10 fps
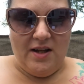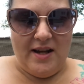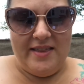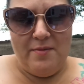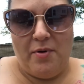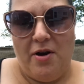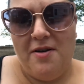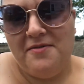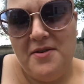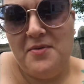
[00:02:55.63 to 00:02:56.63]
I think part
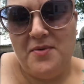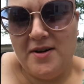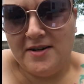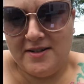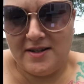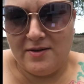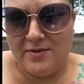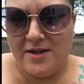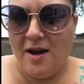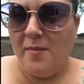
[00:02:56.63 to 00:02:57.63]
of it was I was
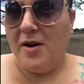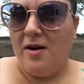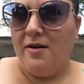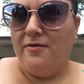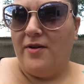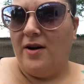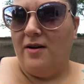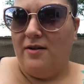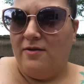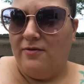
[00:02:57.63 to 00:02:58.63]
coming off
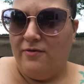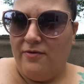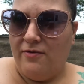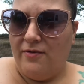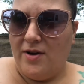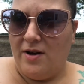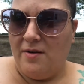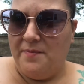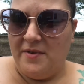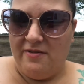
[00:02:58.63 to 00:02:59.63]
of
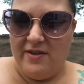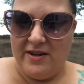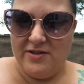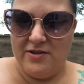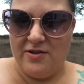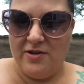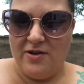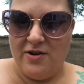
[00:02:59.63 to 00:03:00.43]
um, effexor